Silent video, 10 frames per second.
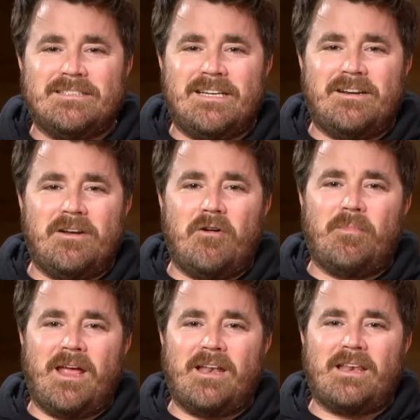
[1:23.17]
don't know,
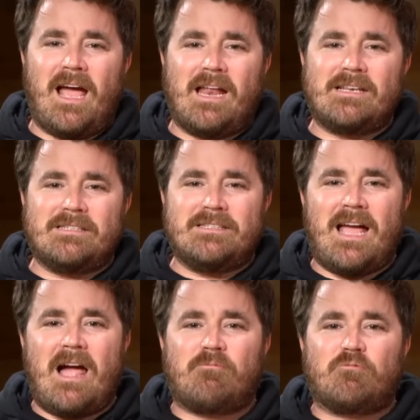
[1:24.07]
man, not
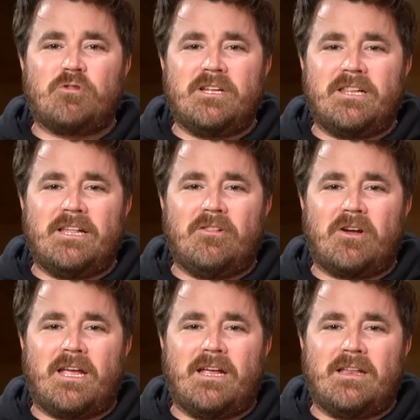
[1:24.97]
really
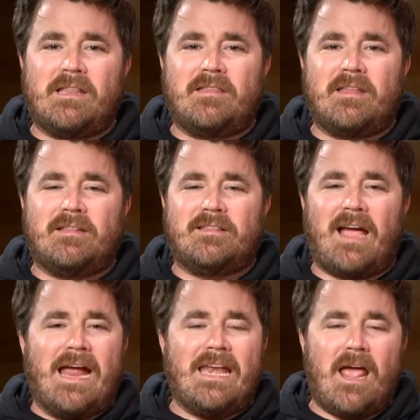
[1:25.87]
looking the
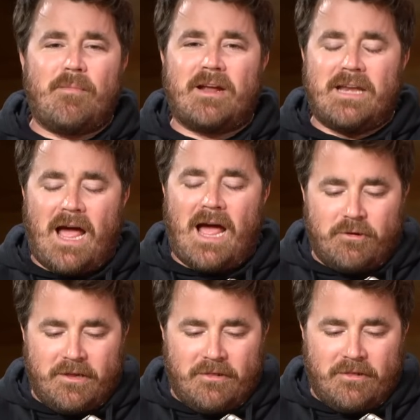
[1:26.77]
dynamic, not
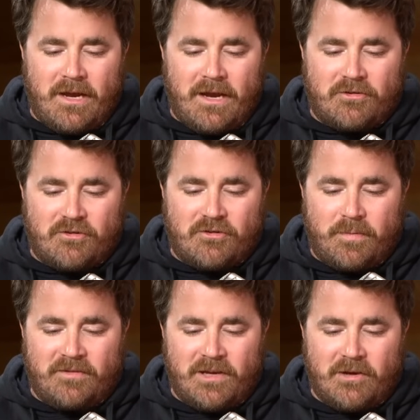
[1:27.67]
really looking as sharp
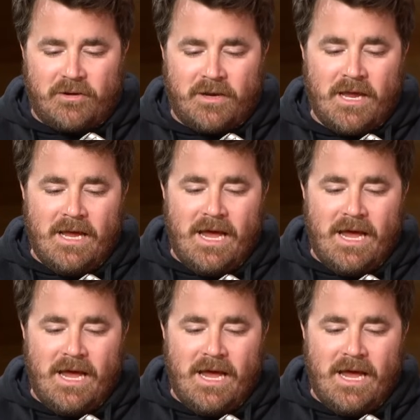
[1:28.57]
as he could.